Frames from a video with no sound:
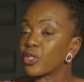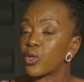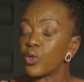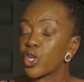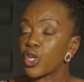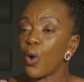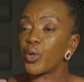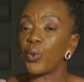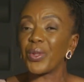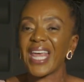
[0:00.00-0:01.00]
to show
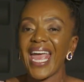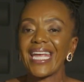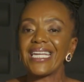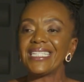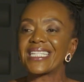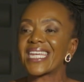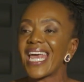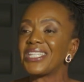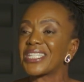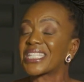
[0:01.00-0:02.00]
you the
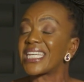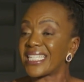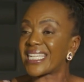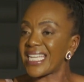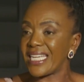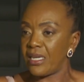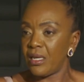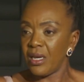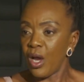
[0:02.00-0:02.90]
intensity